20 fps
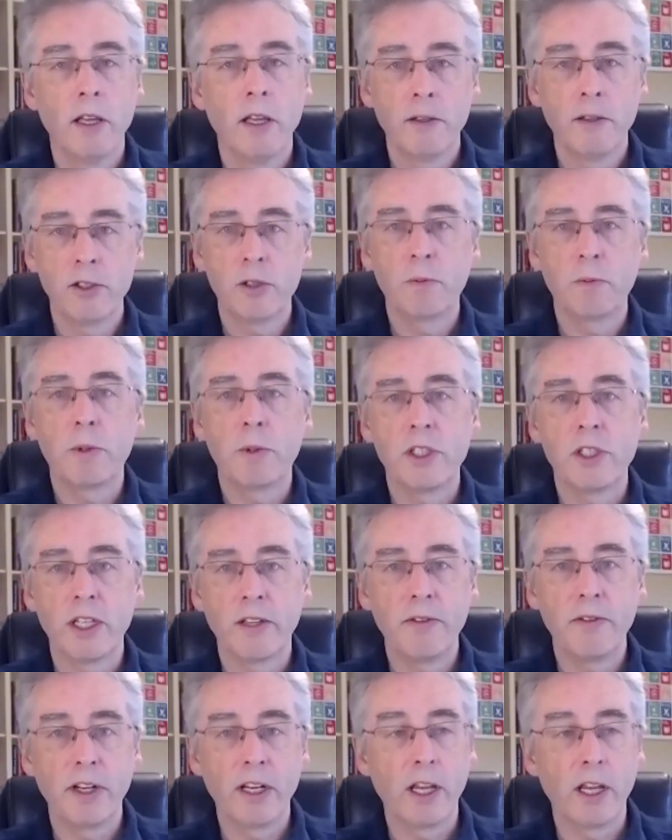
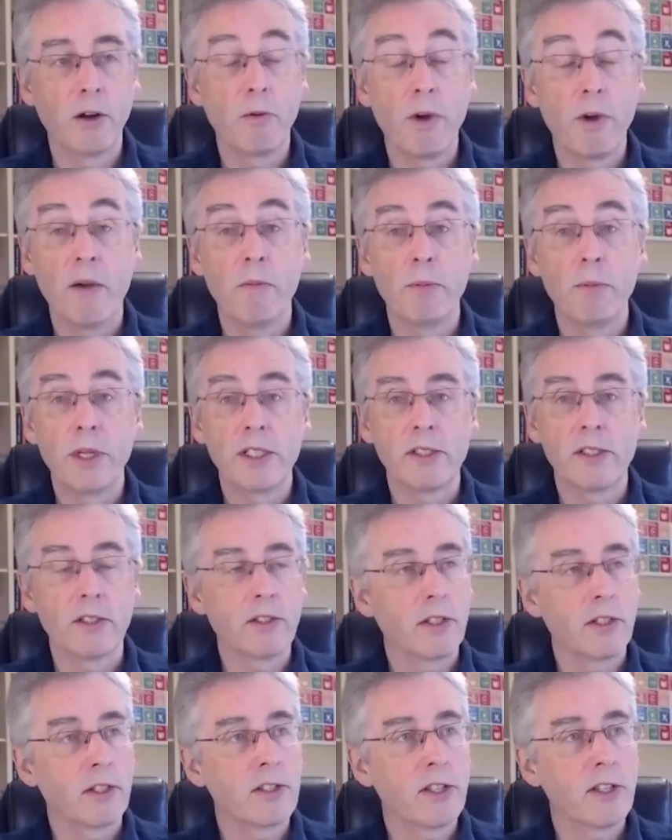specifically around
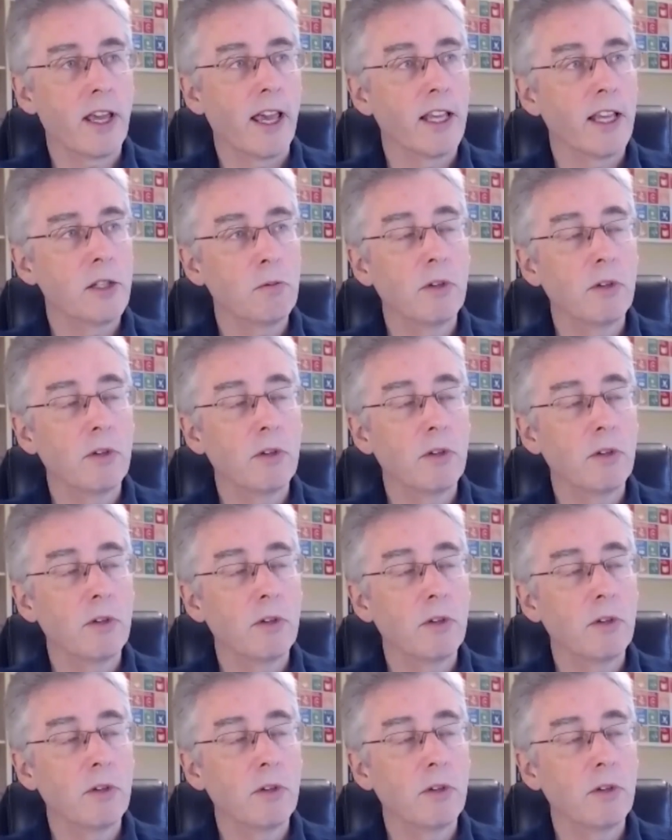business success.